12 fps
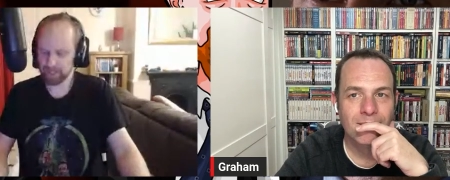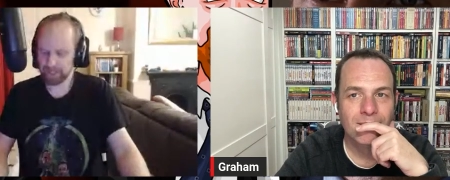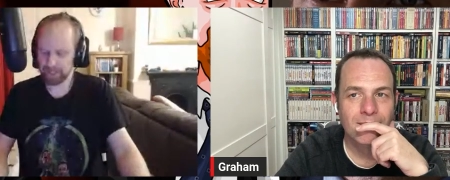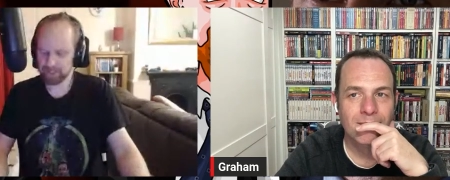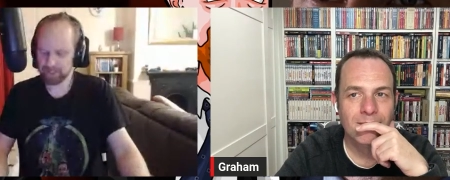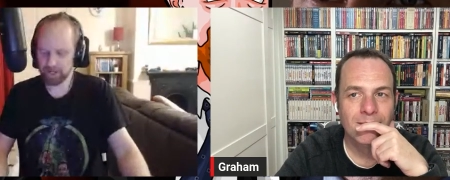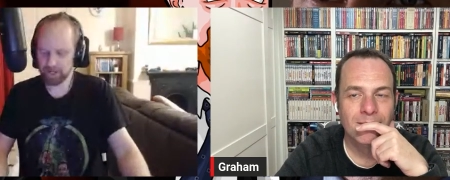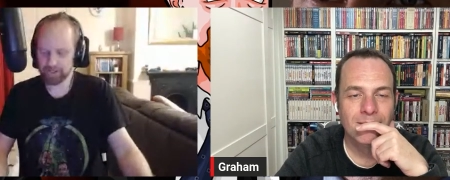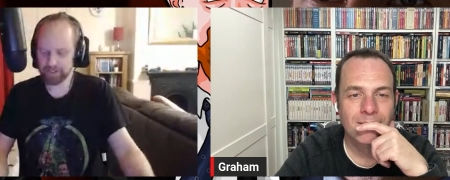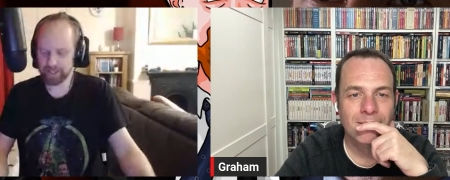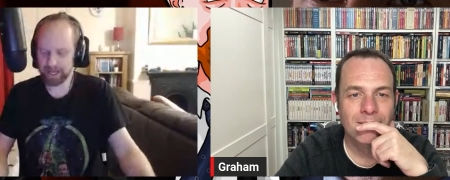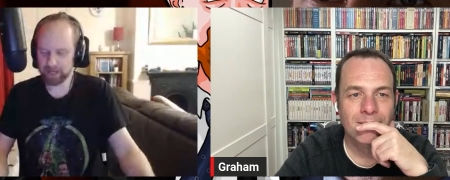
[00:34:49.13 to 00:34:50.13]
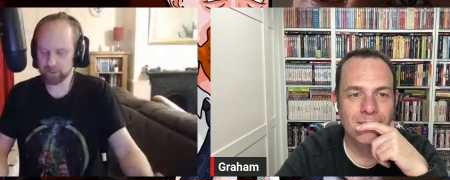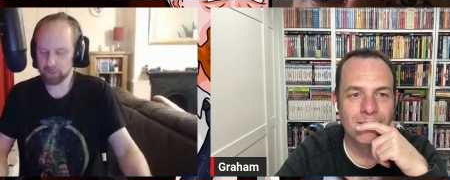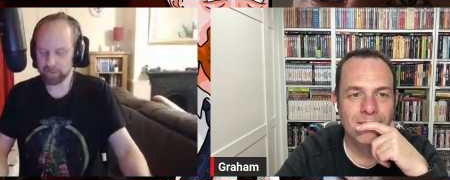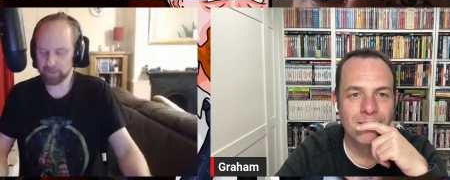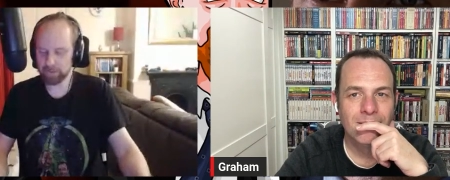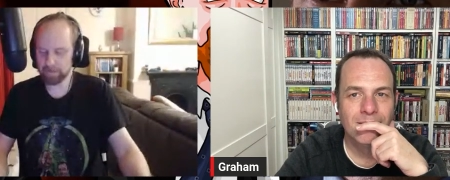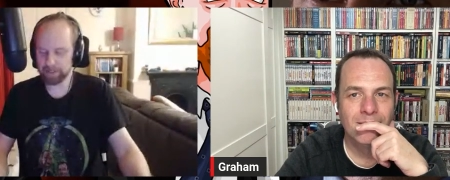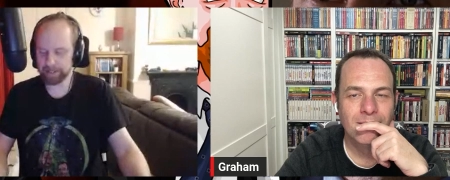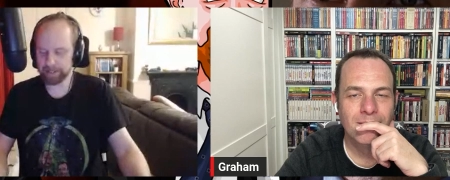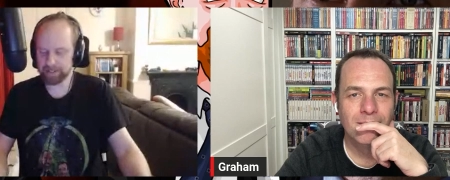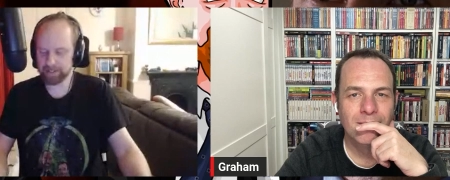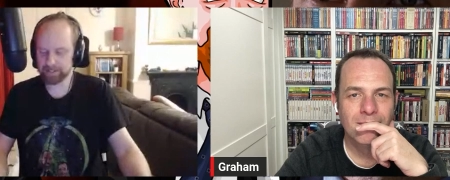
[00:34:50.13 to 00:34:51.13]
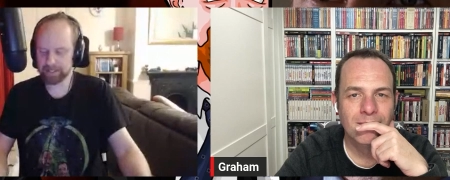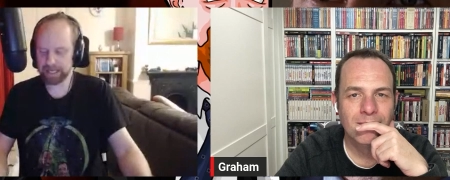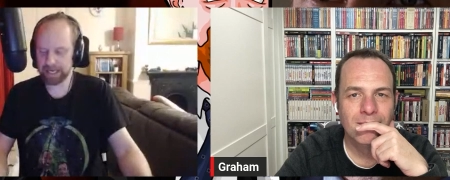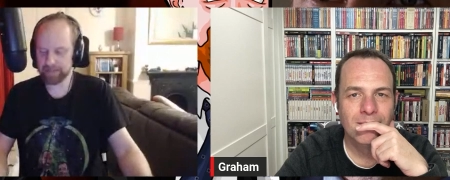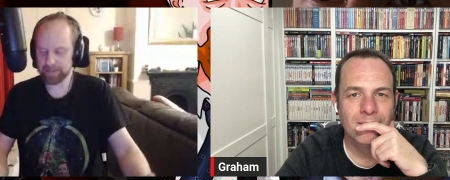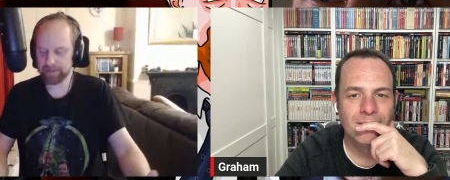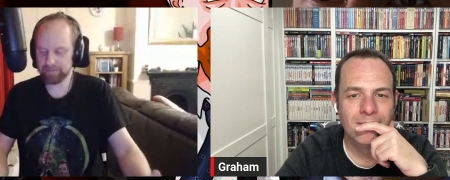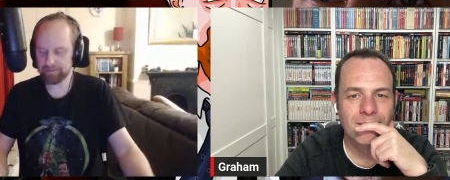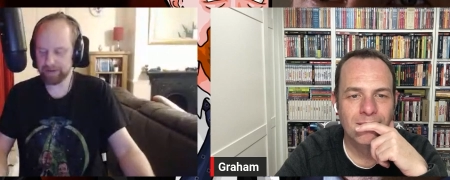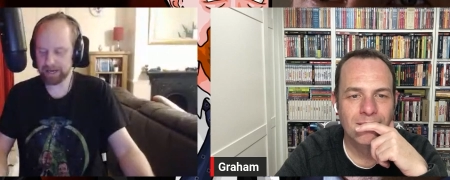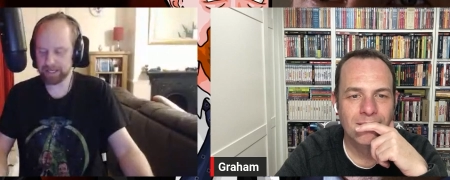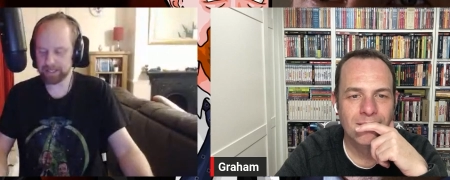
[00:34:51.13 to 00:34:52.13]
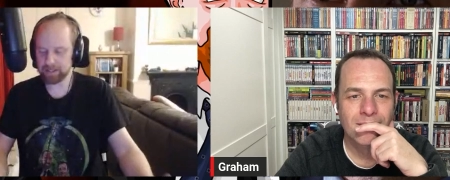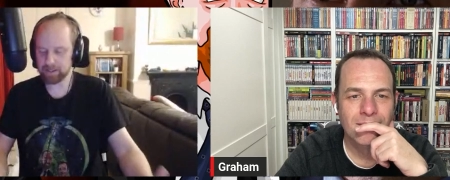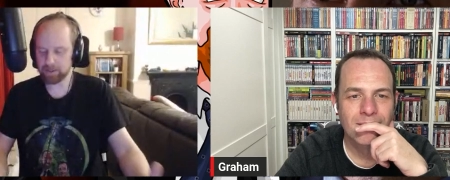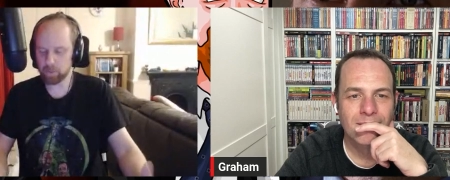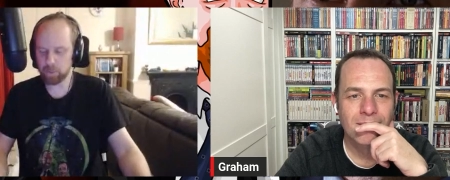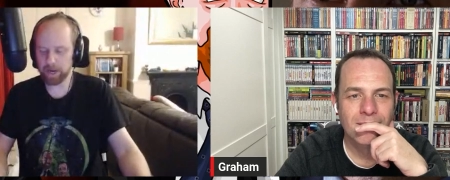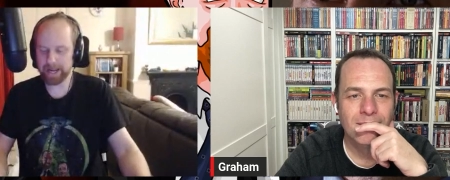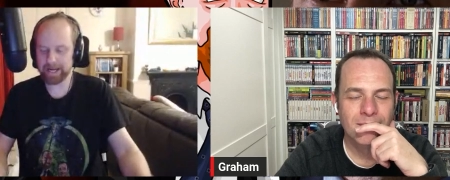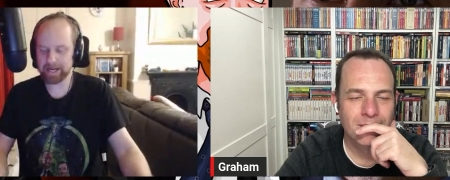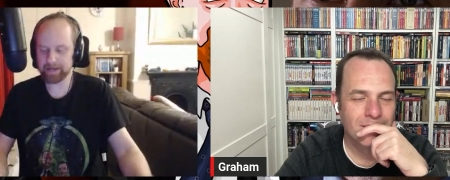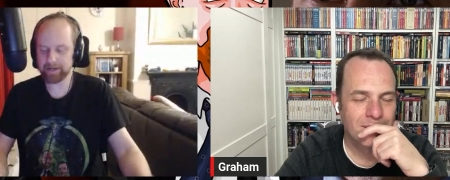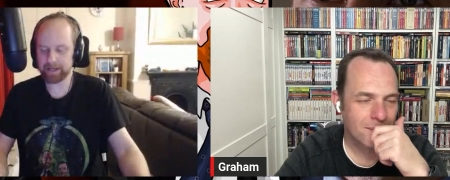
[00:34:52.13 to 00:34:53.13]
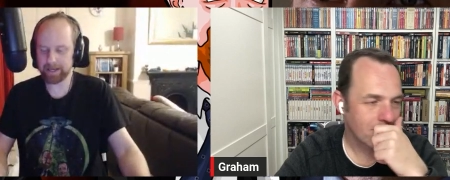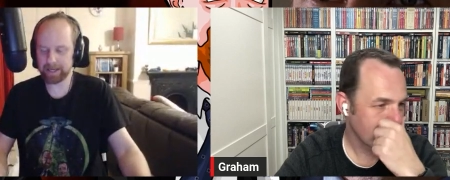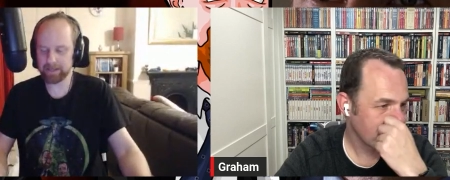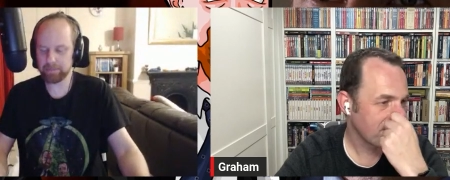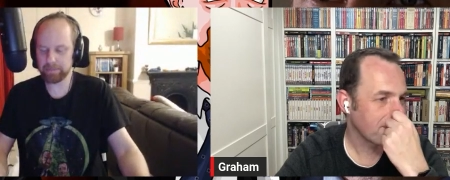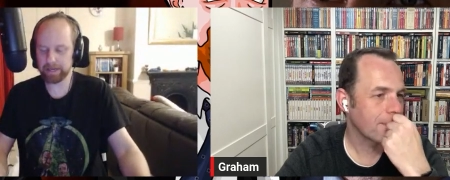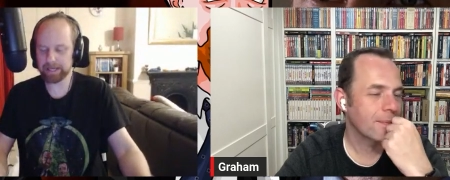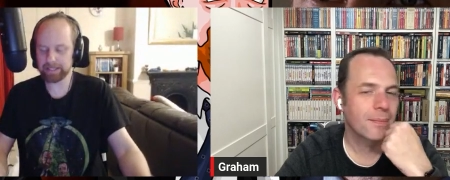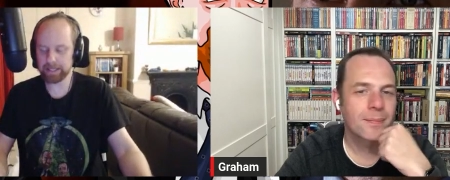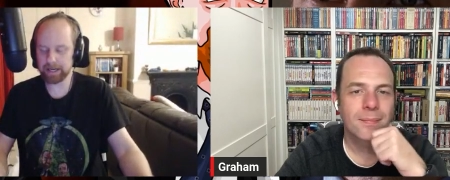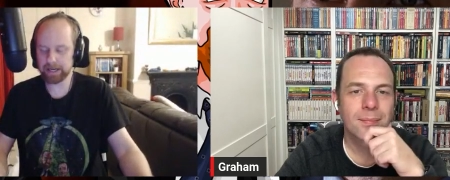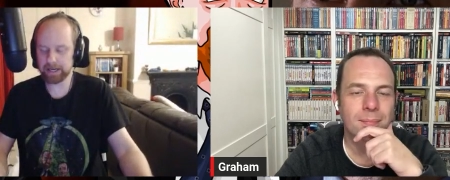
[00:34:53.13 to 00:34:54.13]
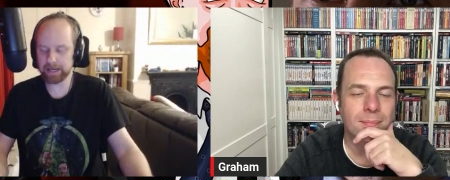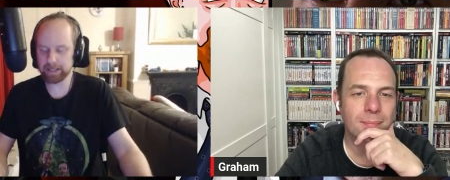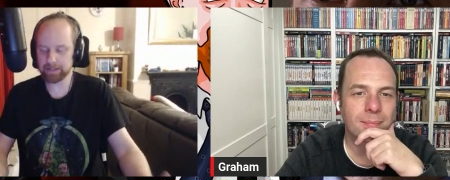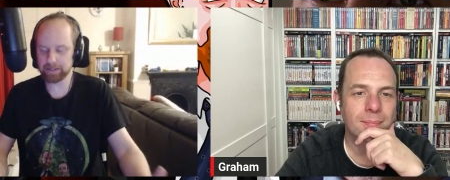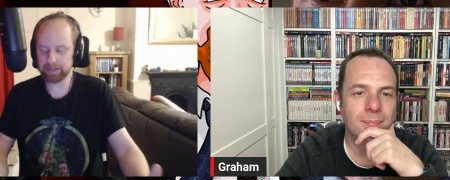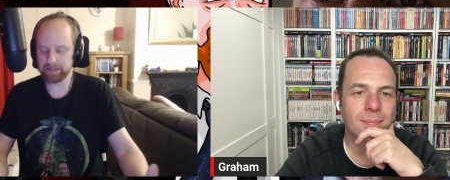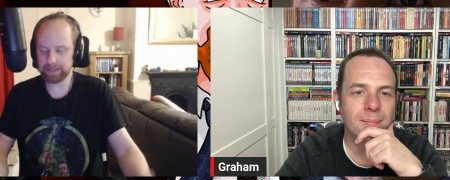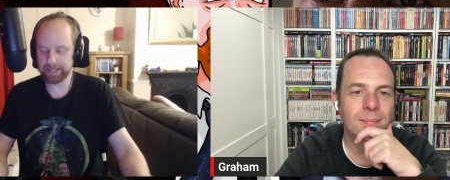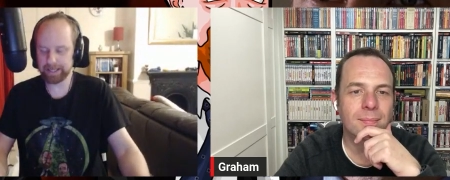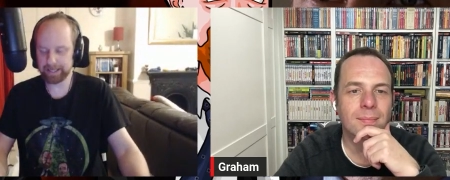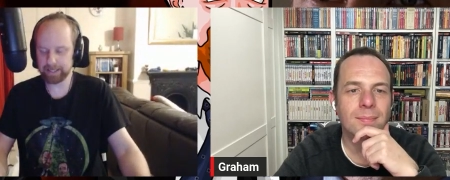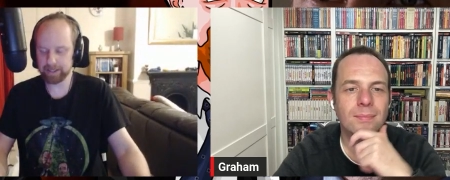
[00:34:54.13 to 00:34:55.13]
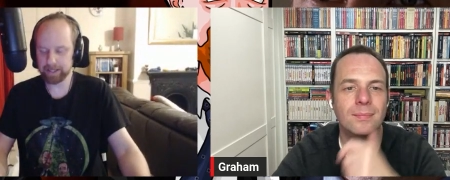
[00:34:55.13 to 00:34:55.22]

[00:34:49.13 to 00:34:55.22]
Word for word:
Speaker 1: So they go to the house with the police, and they find Wayne in the backyard digging.